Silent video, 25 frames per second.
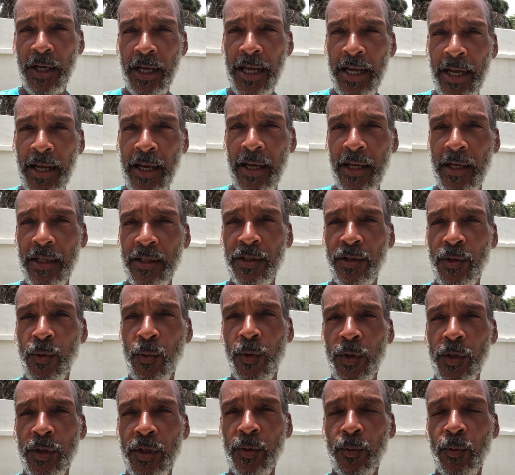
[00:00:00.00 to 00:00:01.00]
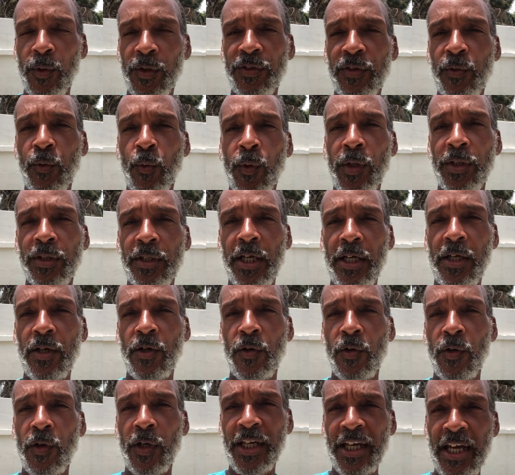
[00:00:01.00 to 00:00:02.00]
And you're working with what they
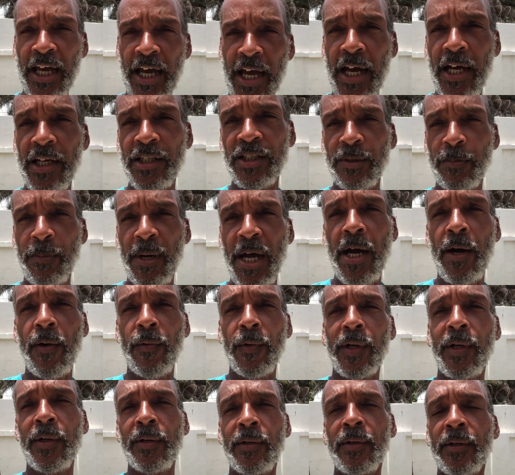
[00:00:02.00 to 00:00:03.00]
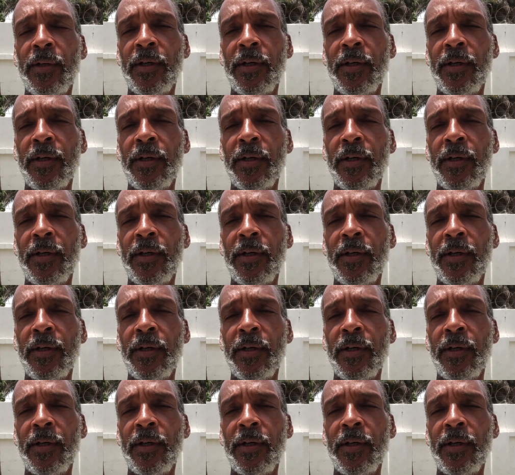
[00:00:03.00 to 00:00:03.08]
call cash power.